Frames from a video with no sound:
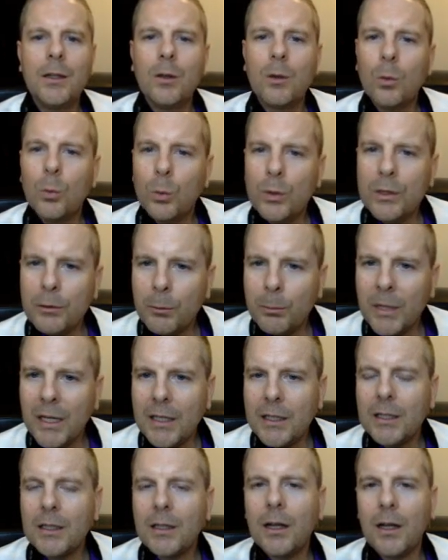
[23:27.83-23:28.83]
We are
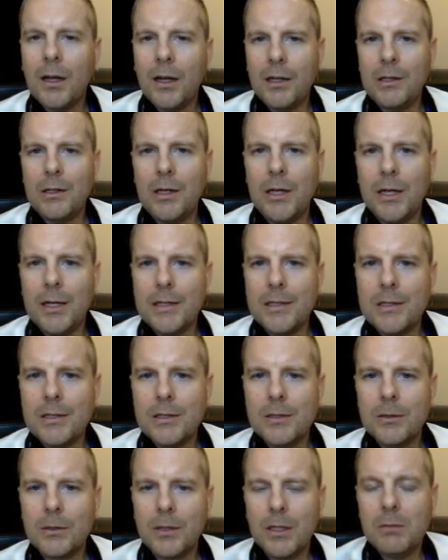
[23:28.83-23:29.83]
making higher highs,
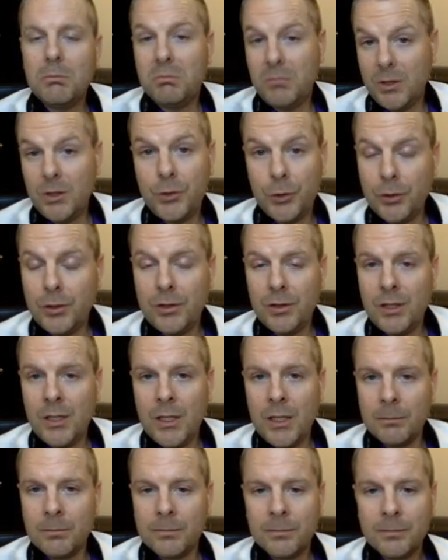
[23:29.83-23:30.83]
okay? It's a good
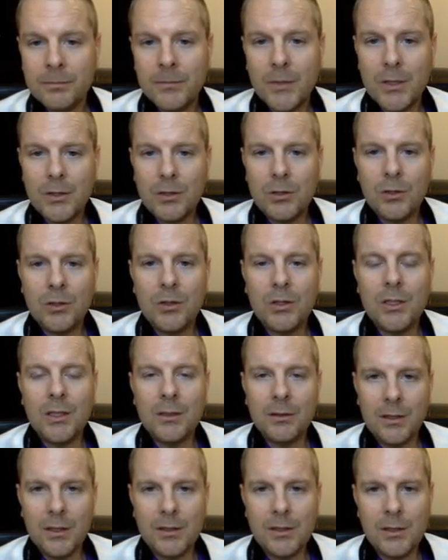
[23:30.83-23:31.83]
thing. It's a good thing.
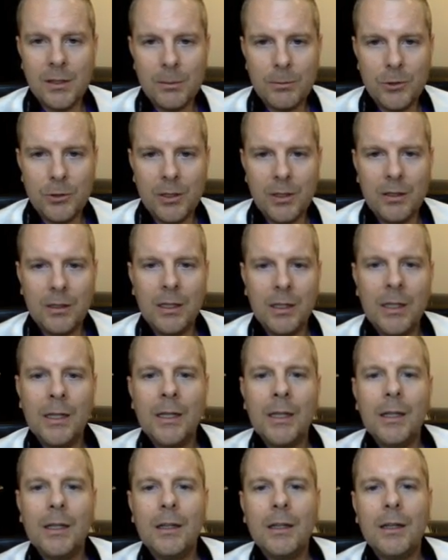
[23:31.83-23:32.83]
That's an uptrend.
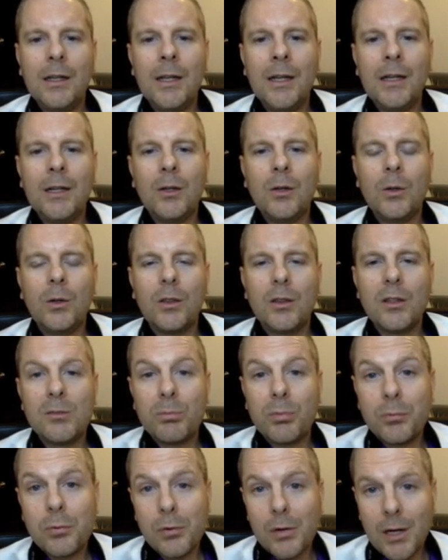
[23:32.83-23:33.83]
Now, the
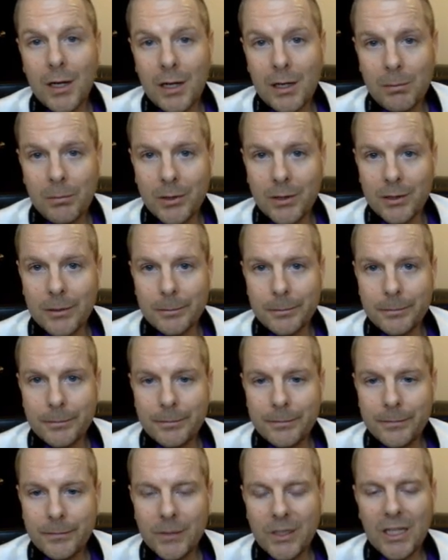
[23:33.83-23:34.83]
problem
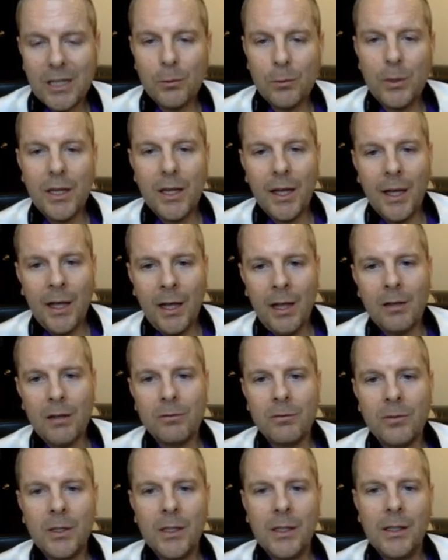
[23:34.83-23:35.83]
that we
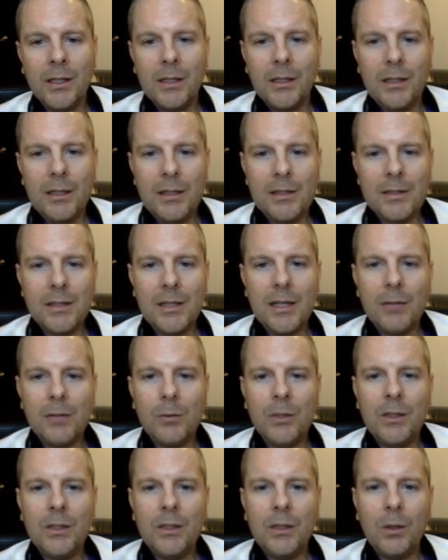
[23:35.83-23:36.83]
have is that
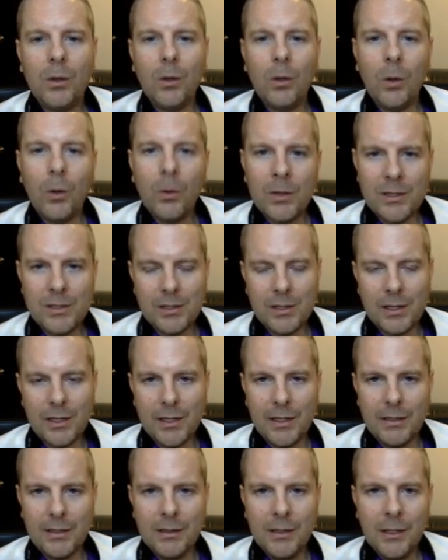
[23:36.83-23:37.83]
with the R S
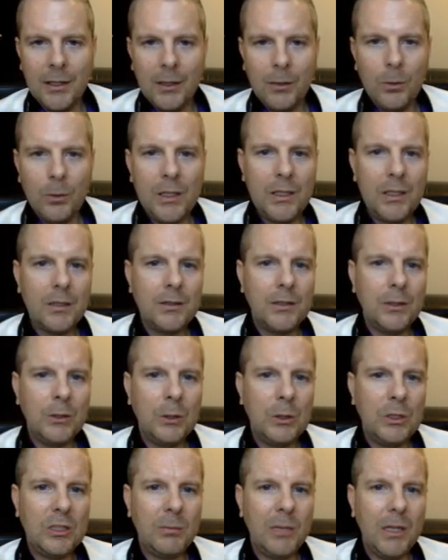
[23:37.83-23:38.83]
I, we
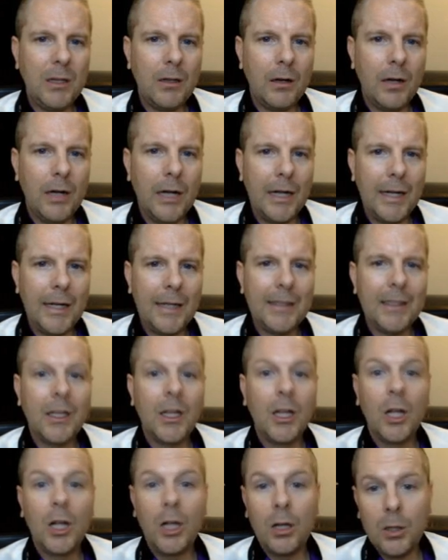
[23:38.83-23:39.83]
continue to make our high,
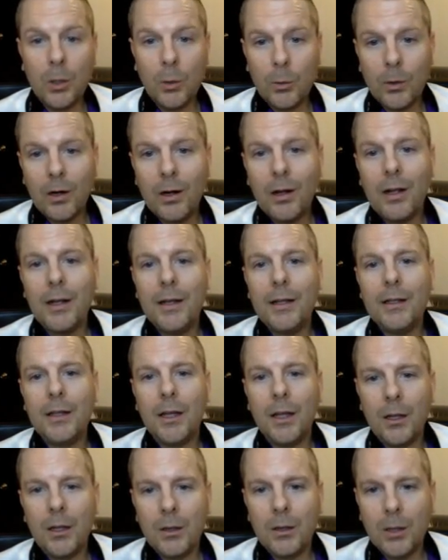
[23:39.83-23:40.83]
a lower high,
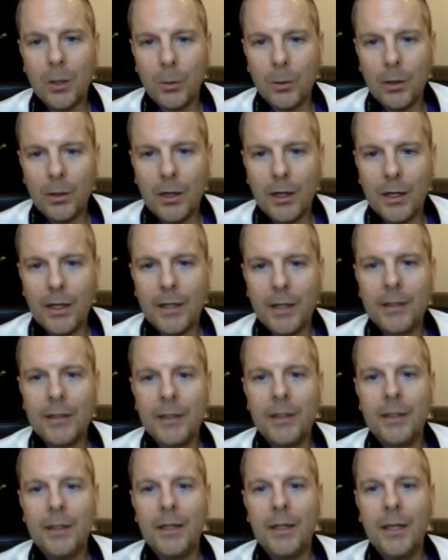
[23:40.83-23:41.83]
a lower high,
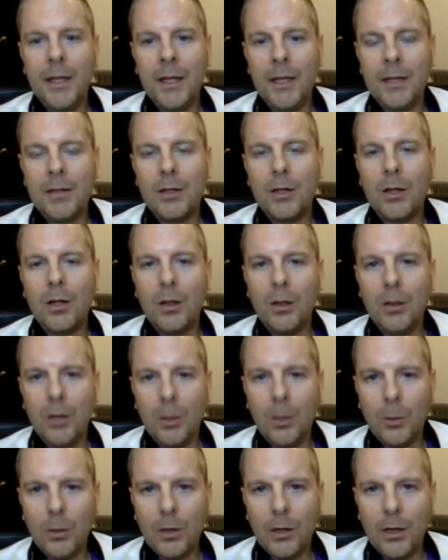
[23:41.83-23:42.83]
and a
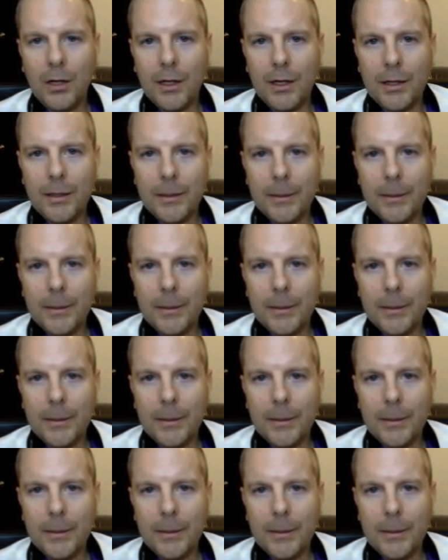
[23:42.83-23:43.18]
lower high.